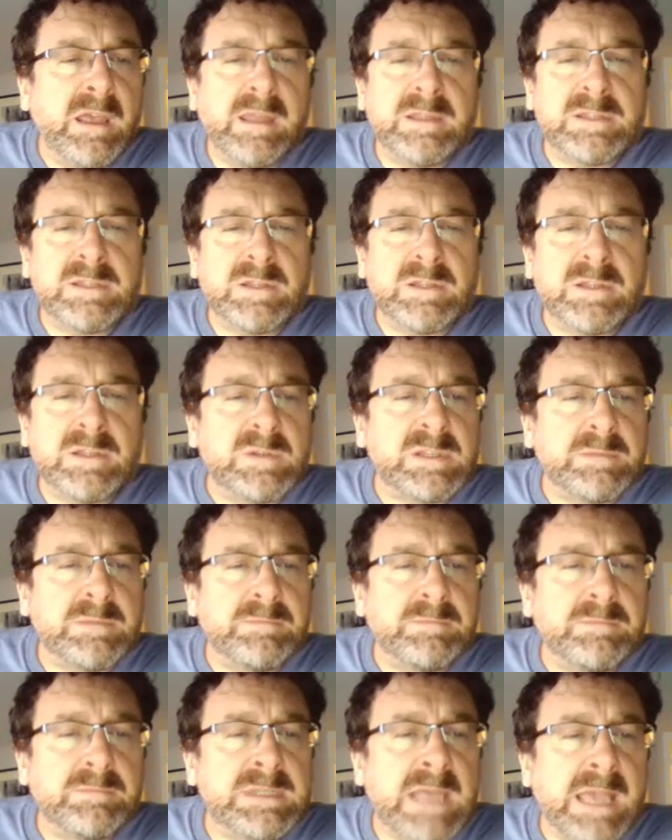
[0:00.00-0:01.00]
into
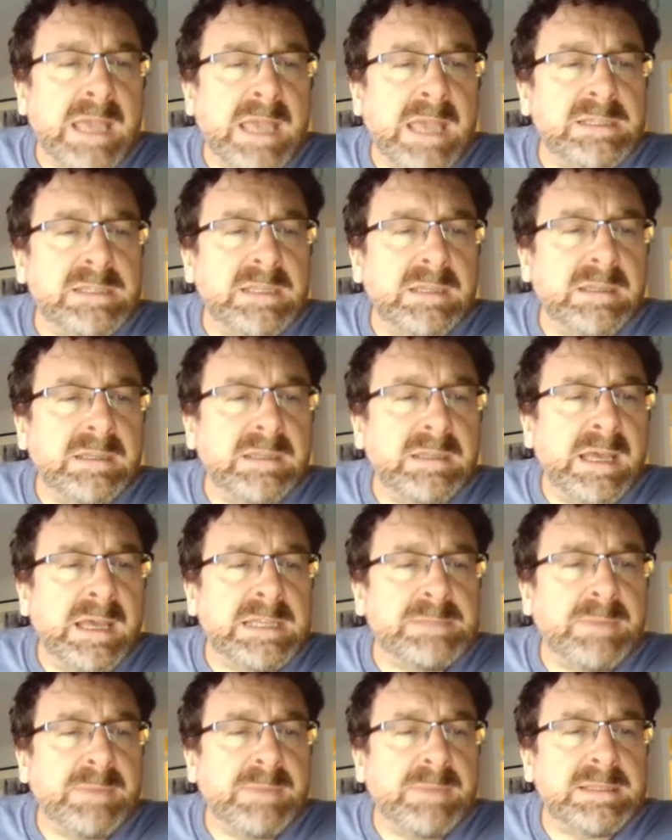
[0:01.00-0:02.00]
some text in
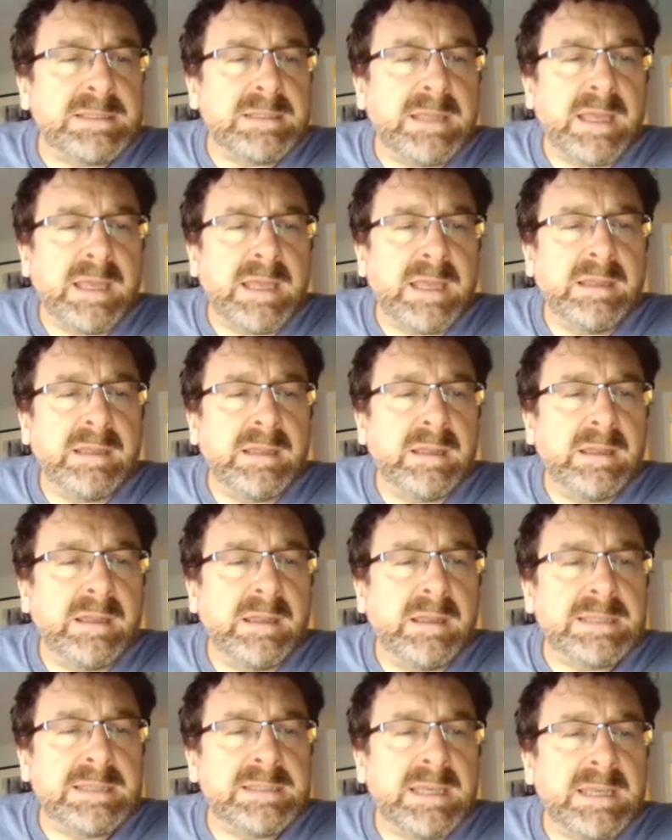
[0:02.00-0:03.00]
aspects,
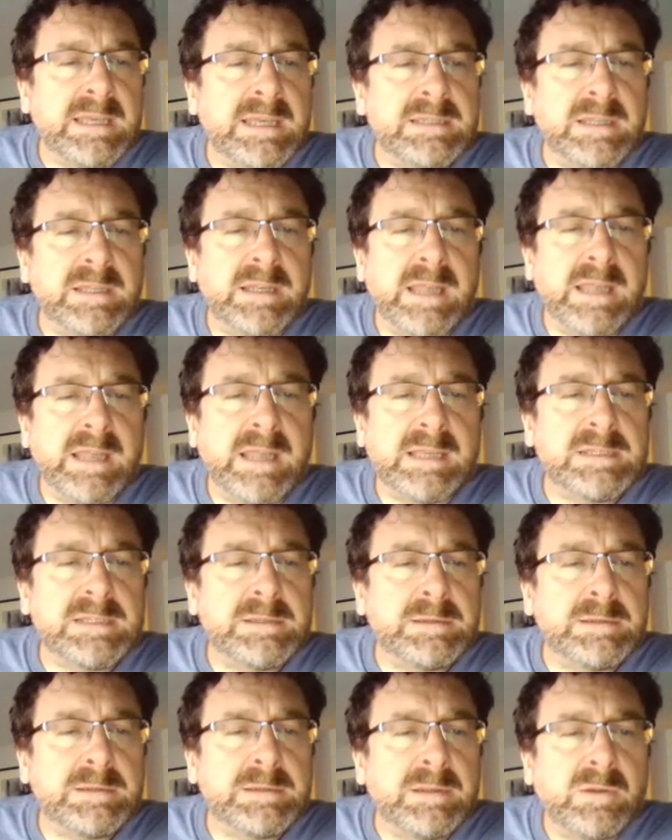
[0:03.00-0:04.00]
then that says
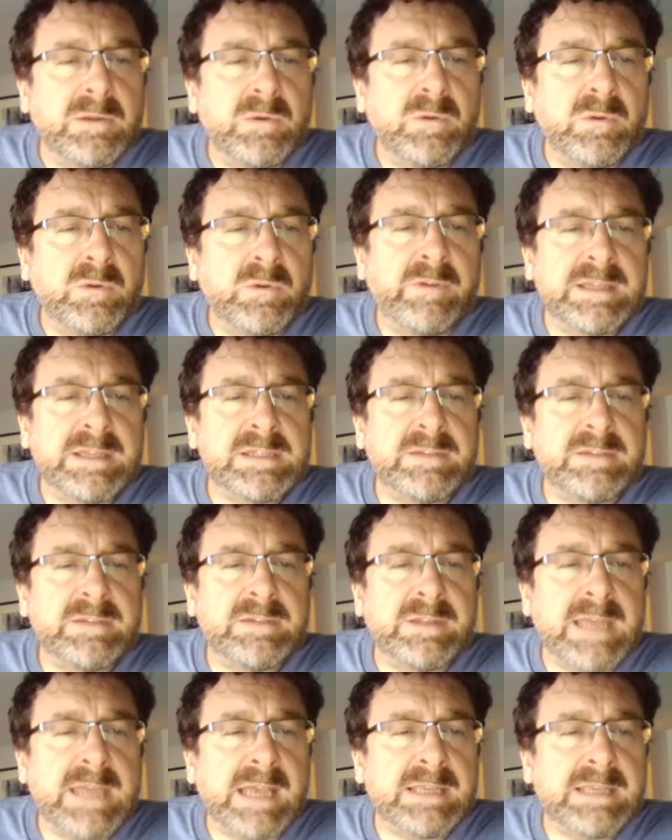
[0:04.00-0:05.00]
all the rest of
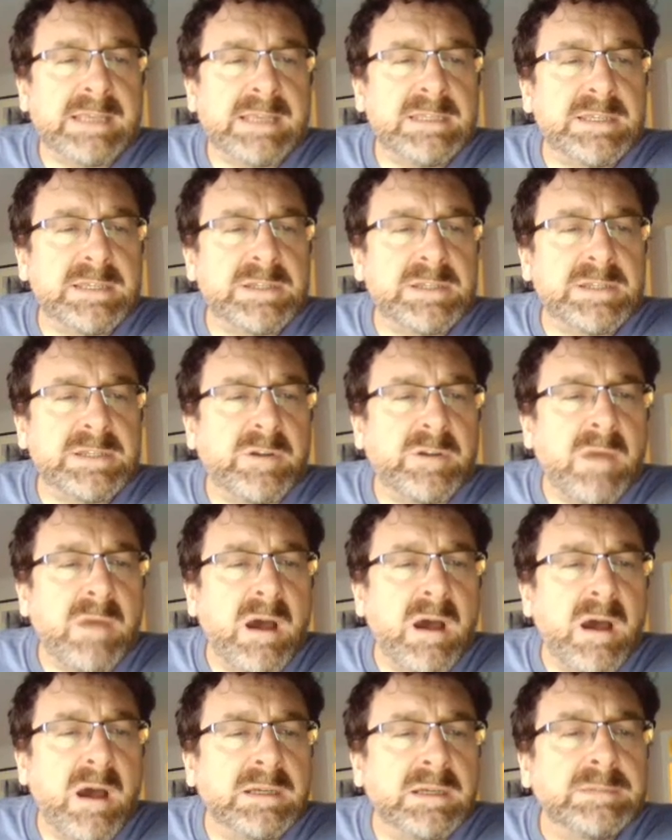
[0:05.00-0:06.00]
the text is just a
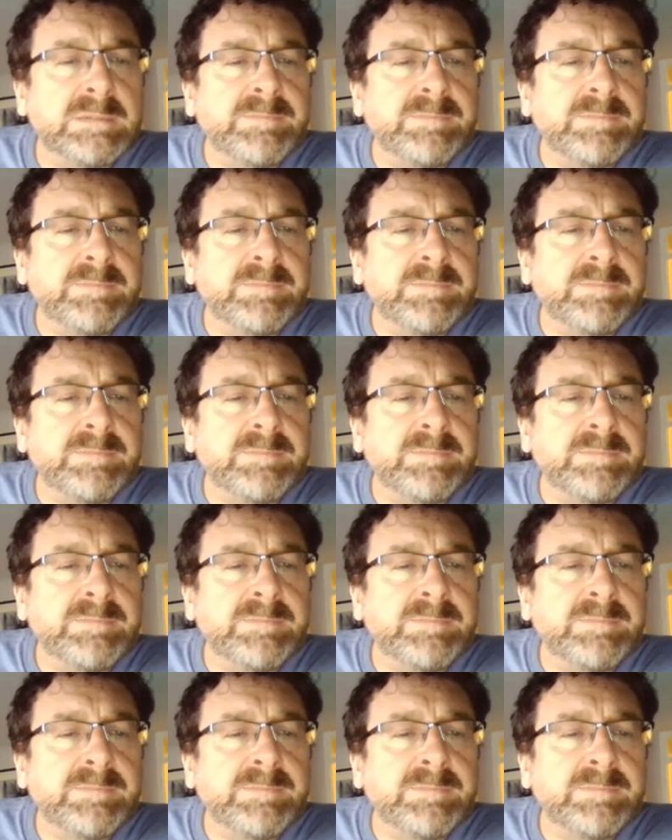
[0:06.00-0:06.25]
remark.